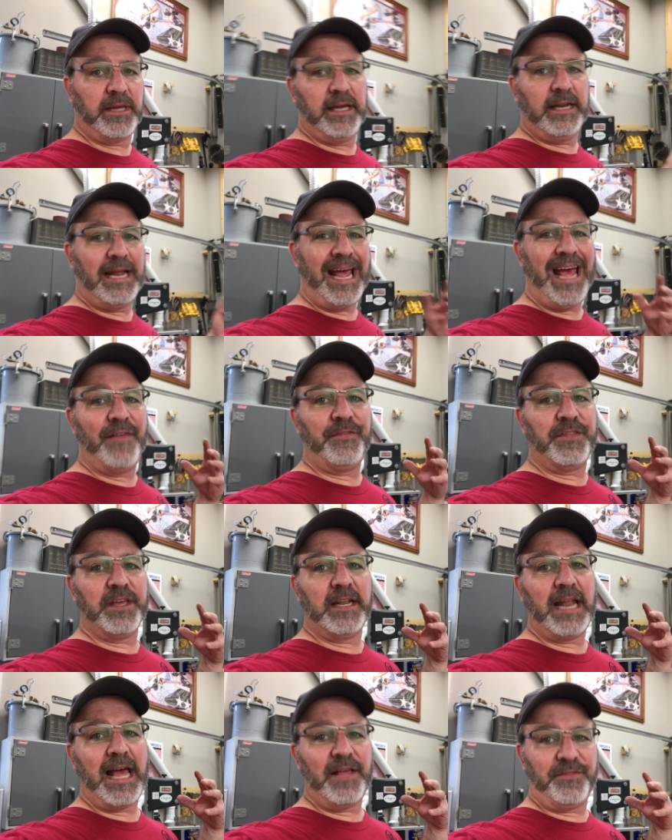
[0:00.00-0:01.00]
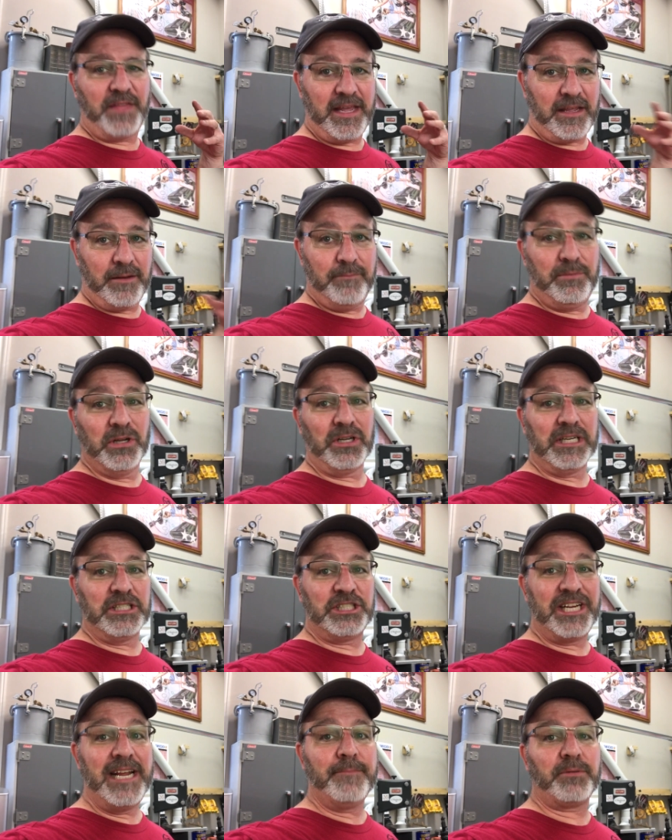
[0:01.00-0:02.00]
pen, and then they can build
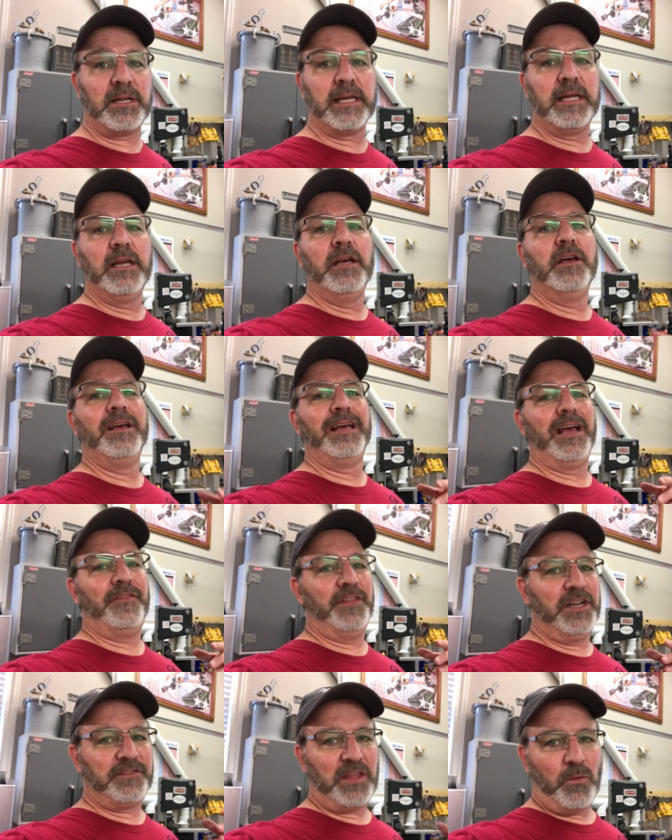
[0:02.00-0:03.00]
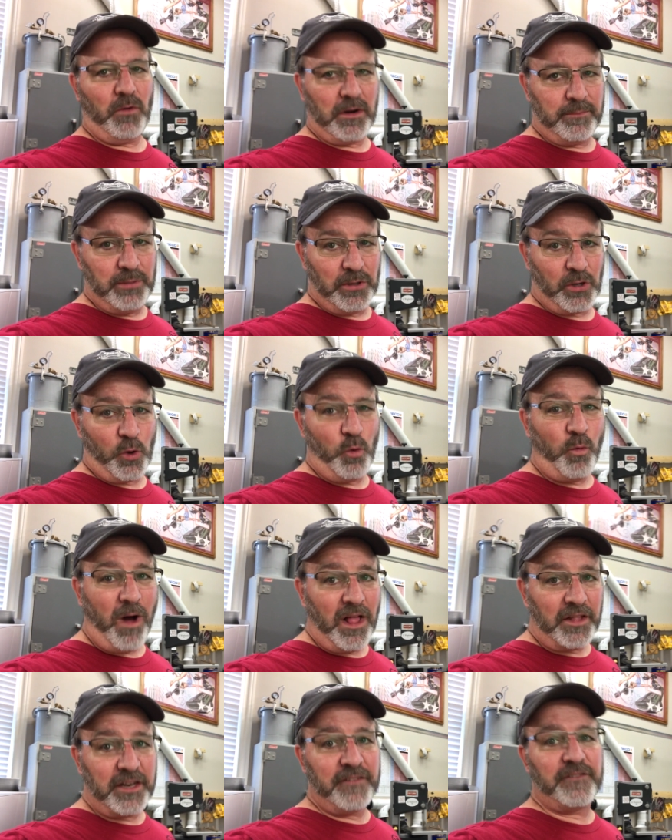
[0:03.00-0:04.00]
it cheaply. And then if they want to build a
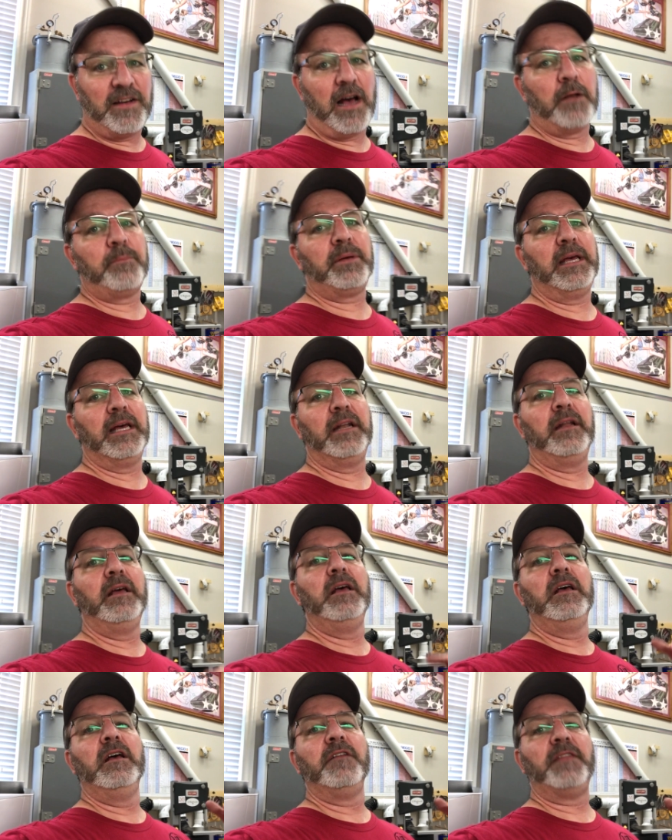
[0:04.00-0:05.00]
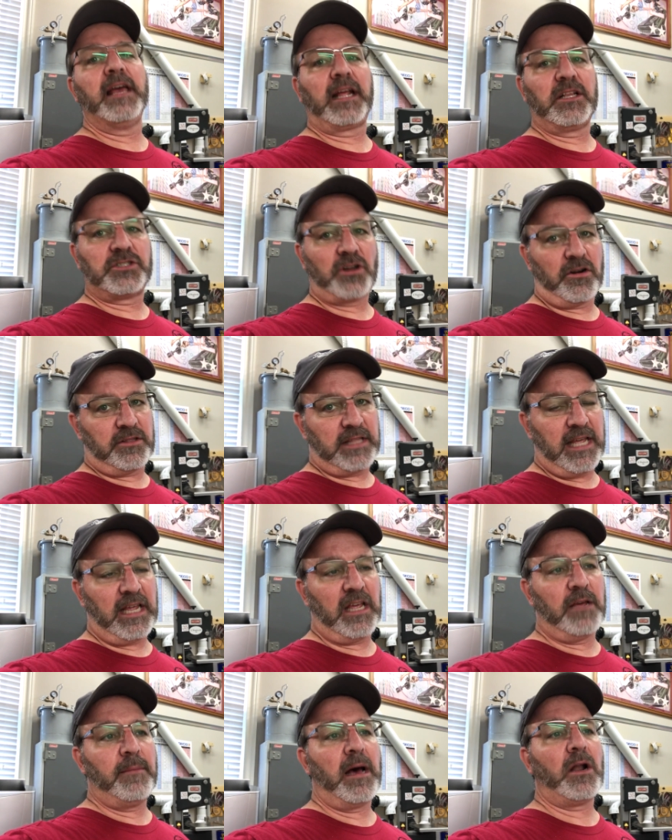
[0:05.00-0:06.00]
quality fountain pen, they can start
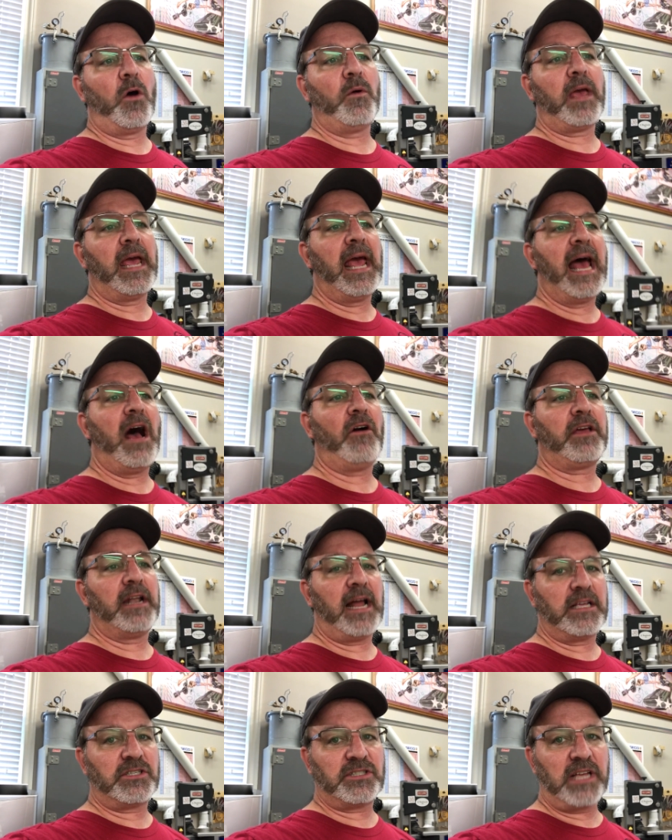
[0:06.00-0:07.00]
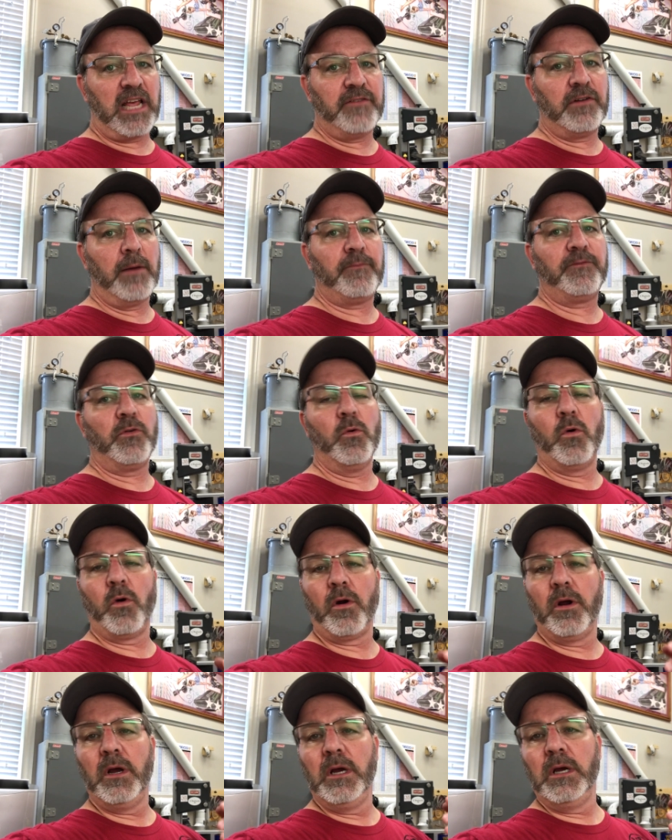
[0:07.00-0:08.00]
thinking about, okay, how can I save up
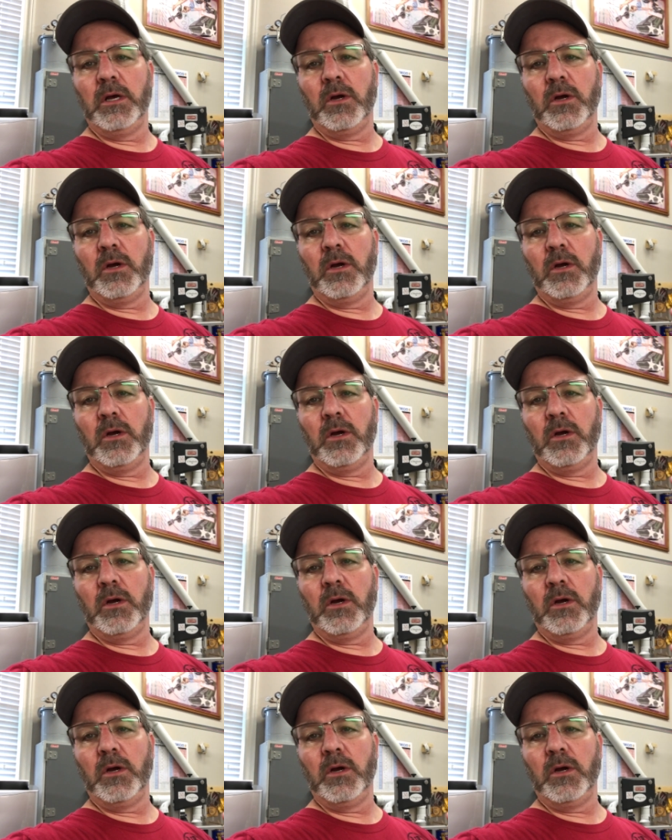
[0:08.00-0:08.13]
for,